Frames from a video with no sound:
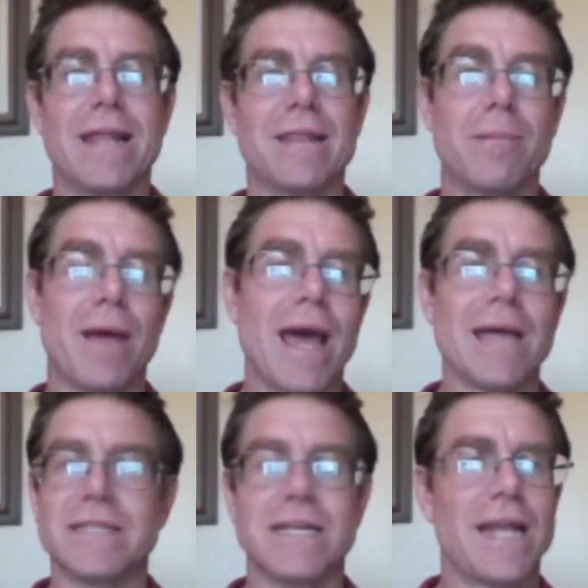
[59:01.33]
the
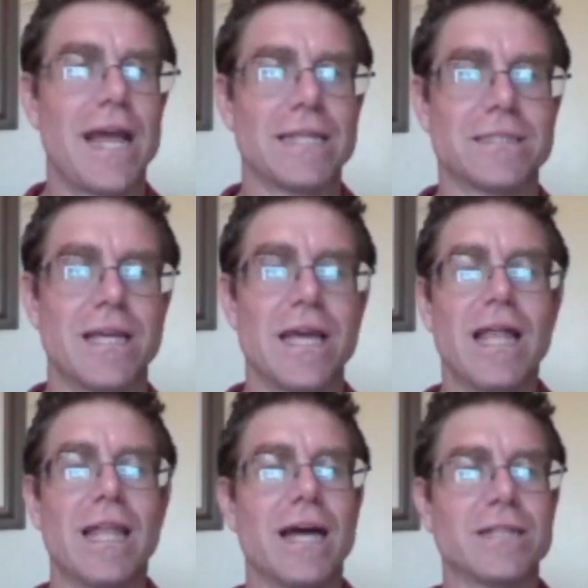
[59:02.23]
past, and it has
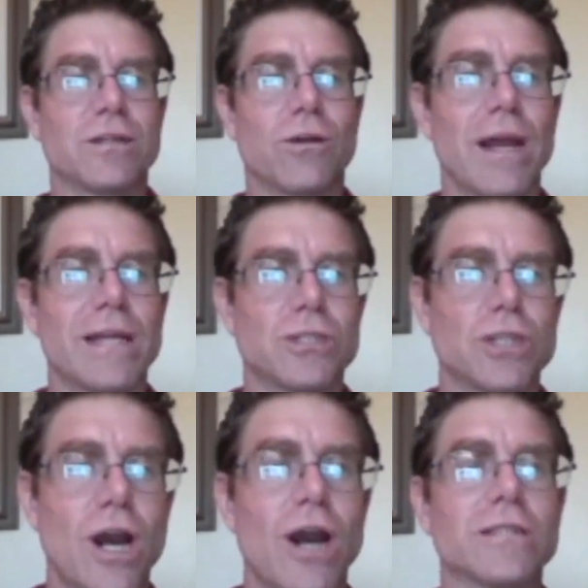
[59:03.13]
lots of great
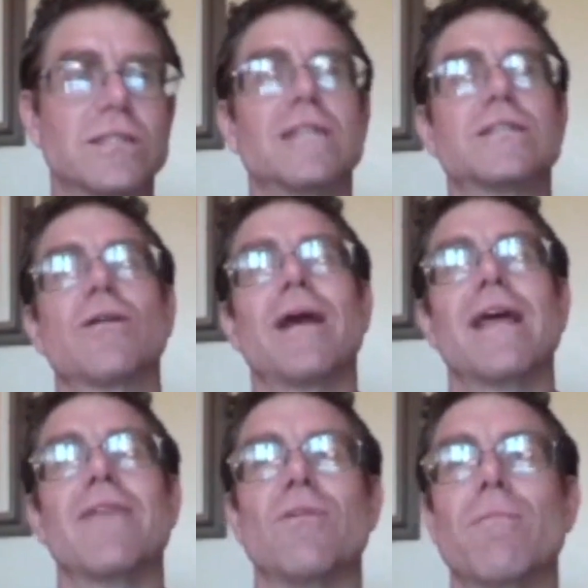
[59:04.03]
charts, lots of great
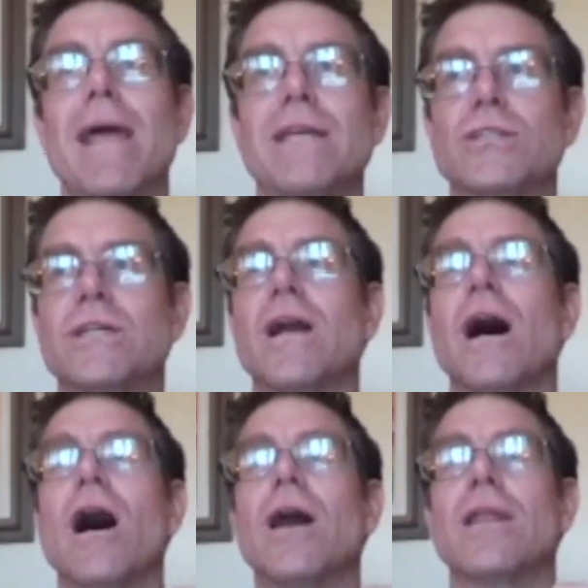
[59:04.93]
information
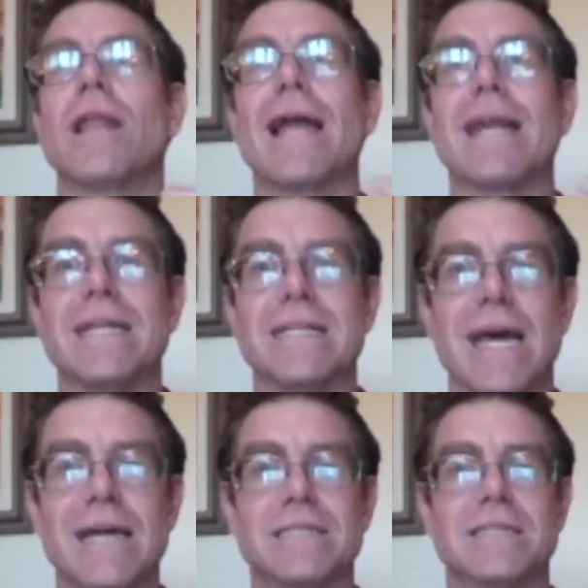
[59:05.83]
on lightning
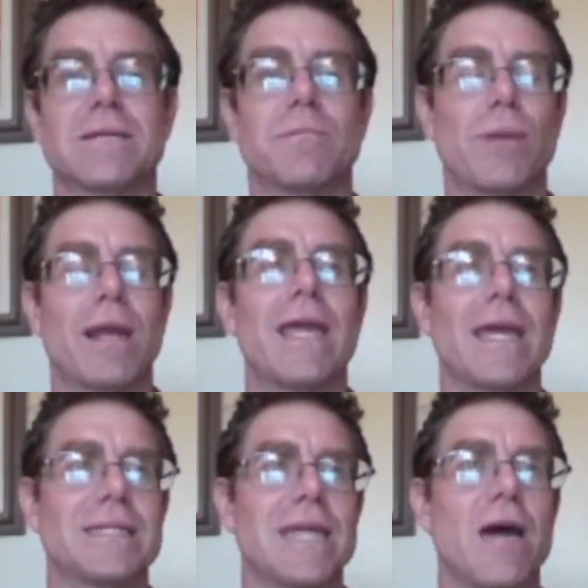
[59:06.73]
deaths, breaking
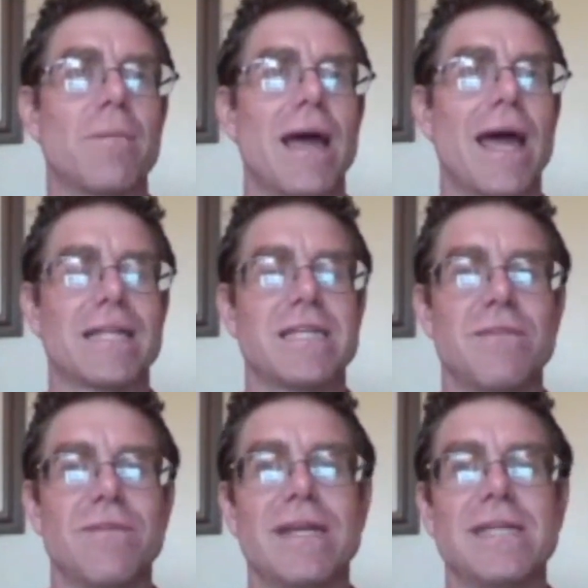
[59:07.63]
it down by
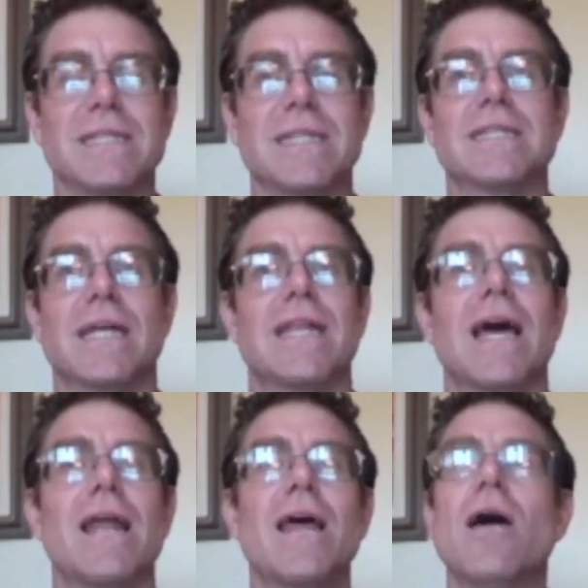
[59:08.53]
activities and things like
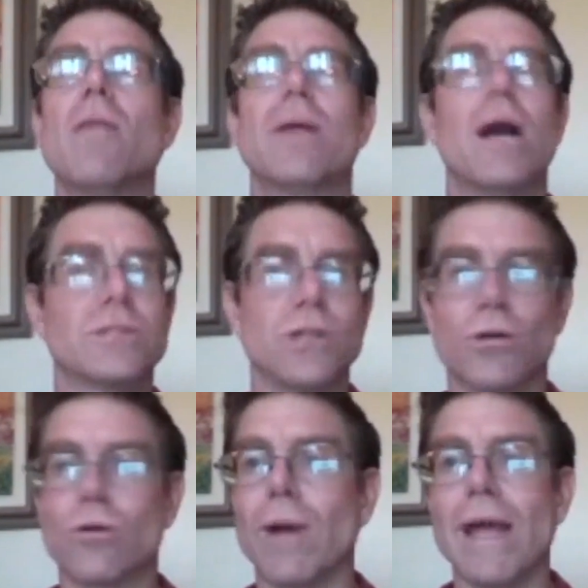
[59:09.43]
that, but also
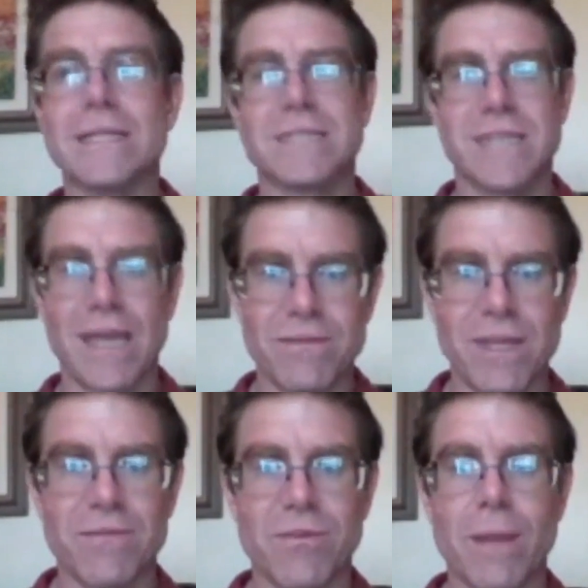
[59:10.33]
great safety
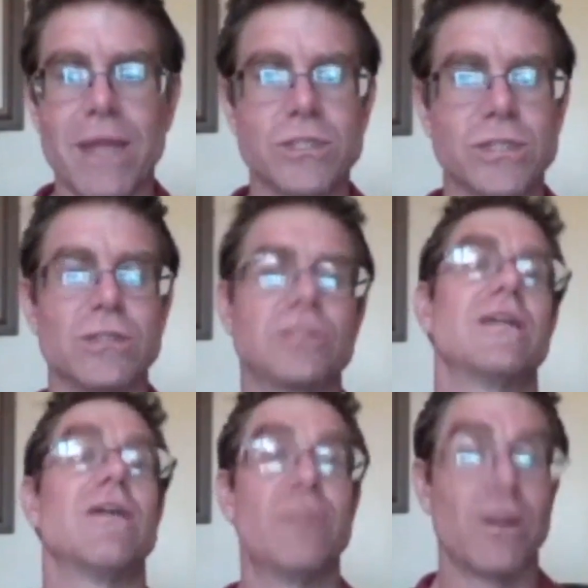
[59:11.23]
information. There's
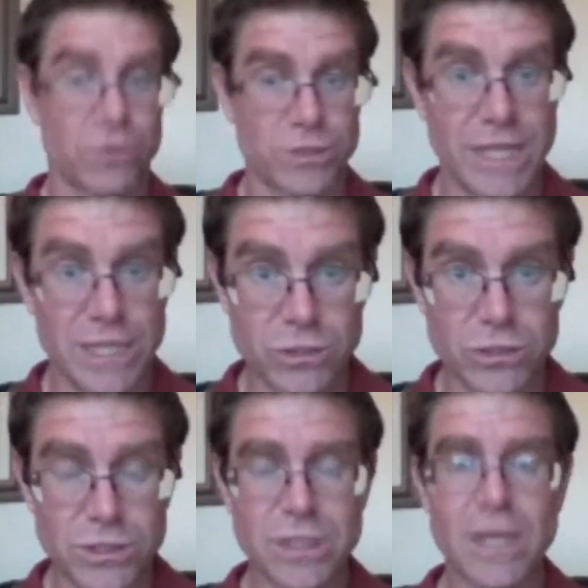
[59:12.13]
stuff there for teachers